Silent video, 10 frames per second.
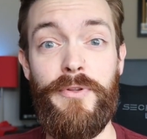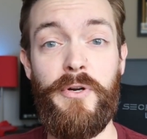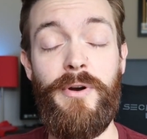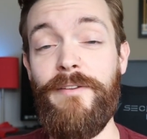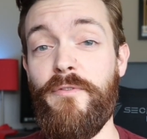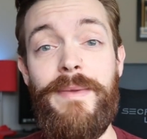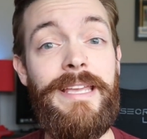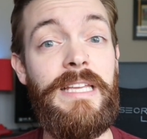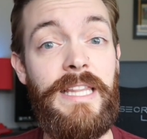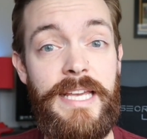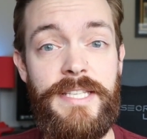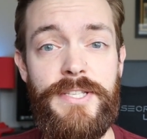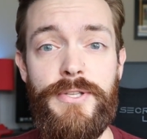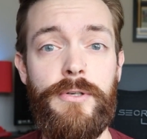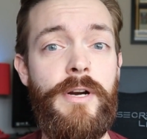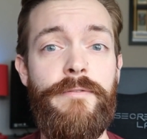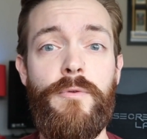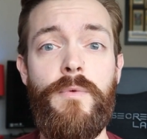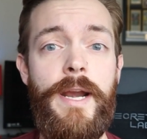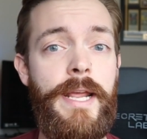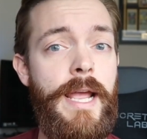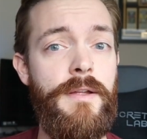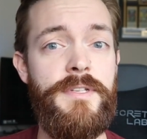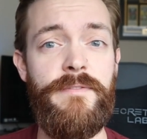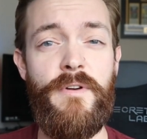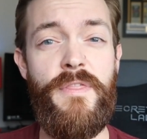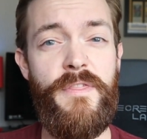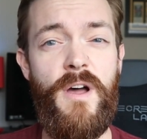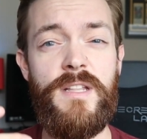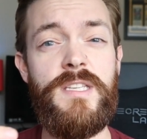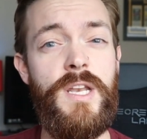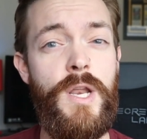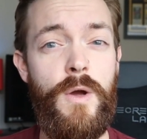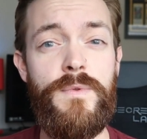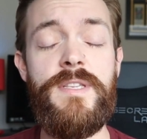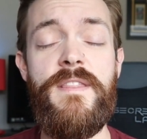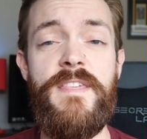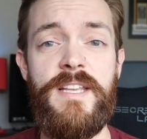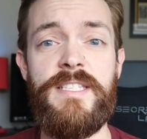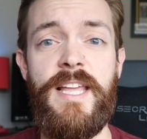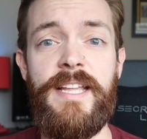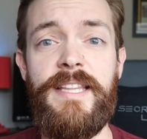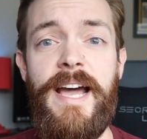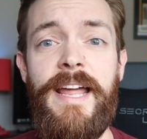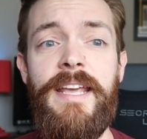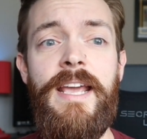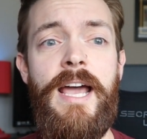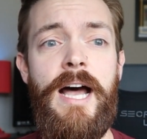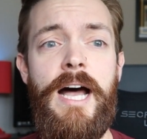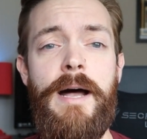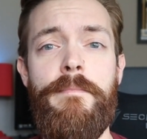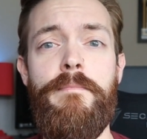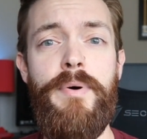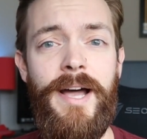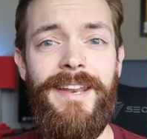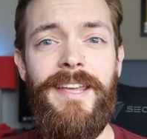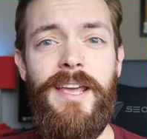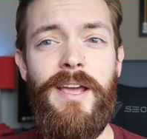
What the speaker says: They're great for making lists. They're great for writing out different thoughts and notes and things like that. But